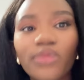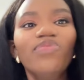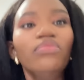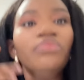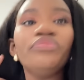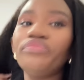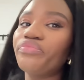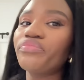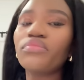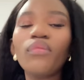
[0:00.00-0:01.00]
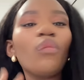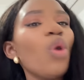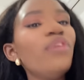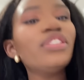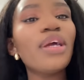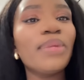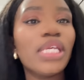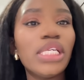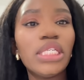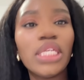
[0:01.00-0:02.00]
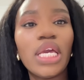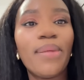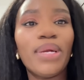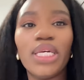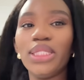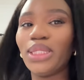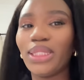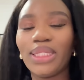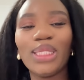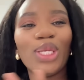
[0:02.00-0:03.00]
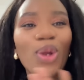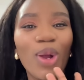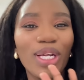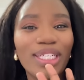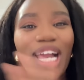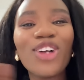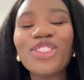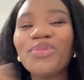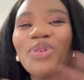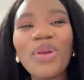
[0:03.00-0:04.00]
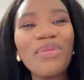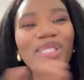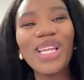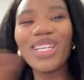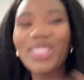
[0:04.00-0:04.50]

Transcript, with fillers: Uh-huh. i have just try medication here because you're. I can't stop talking because I look